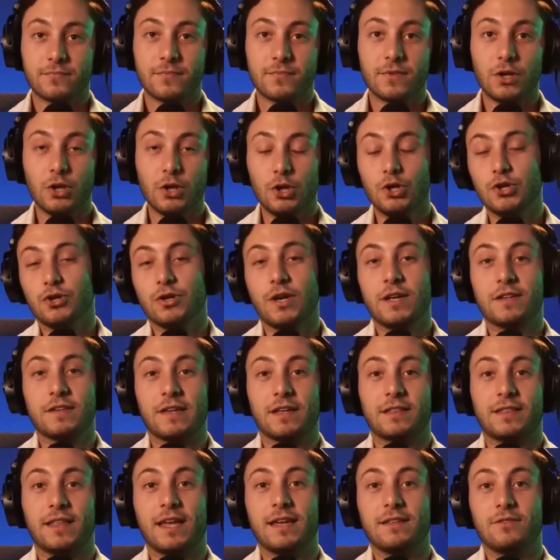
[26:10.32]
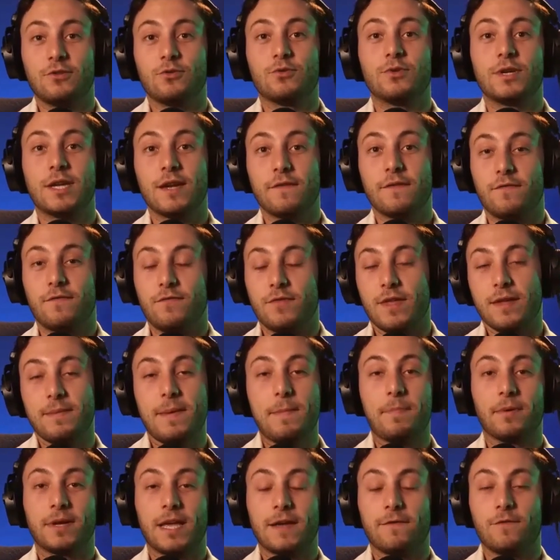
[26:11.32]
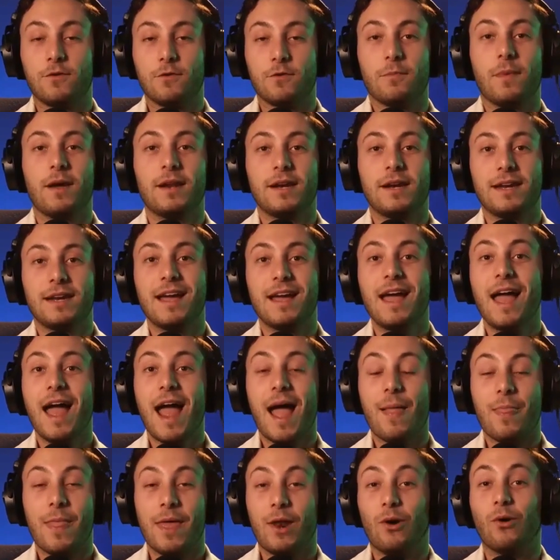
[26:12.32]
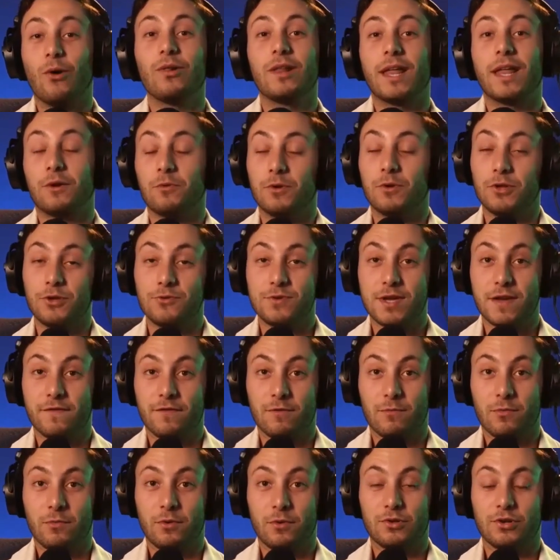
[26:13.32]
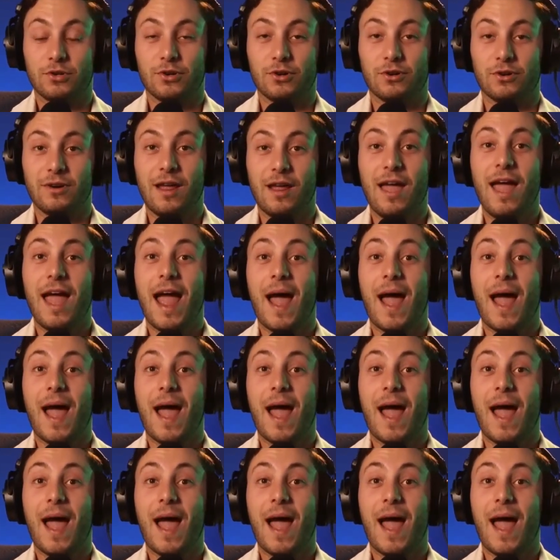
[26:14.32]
usually it's like people give you money and they don't like what you give them in return